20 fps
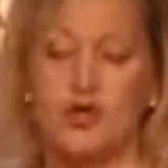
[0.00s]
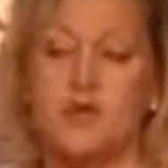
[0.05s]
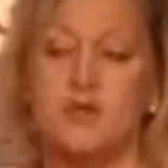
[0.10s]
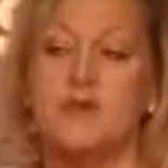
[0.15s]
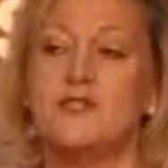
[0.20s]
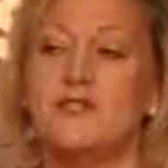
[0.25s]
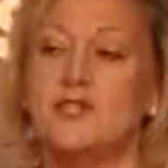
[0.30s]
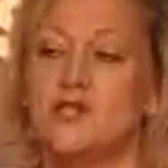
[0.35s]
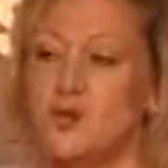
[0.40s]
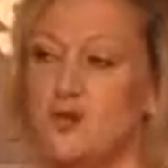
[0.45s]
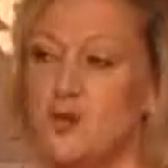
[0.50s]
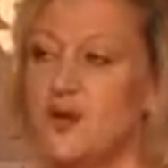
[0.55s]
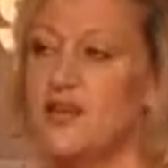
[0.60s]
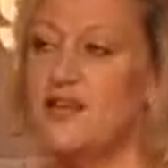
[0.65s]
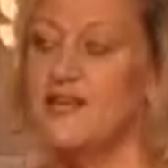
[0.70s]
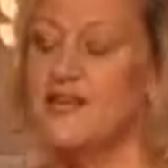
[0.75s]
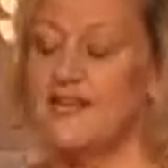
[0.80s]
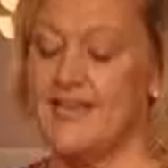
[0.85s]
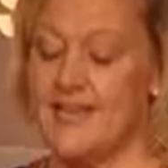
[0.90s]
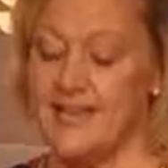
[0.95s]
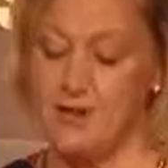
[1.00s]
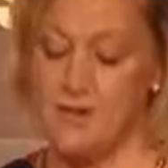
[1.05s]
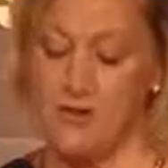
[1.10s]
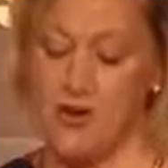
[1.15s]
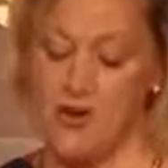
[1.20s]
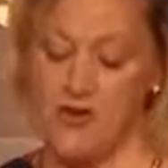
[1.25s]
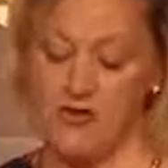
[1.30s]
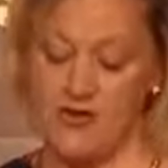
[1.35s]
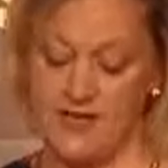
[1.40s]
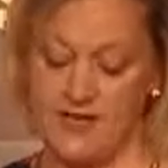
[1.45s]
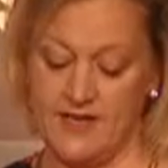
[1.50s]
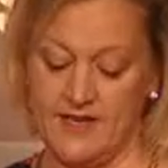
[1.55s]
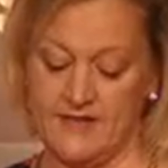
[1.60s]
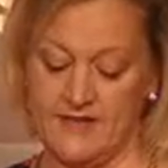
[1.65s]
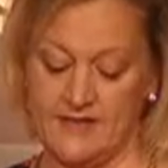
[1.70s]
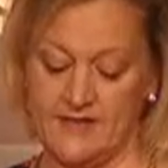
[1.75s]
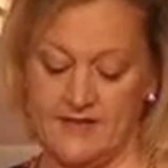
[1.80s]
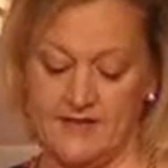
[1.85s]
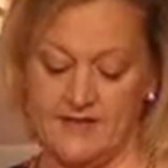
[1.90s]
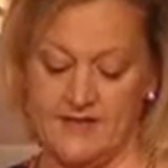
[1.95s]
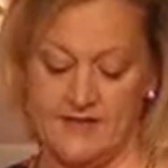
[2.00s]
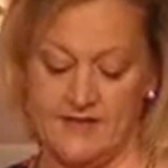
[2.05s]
can be too early in a market.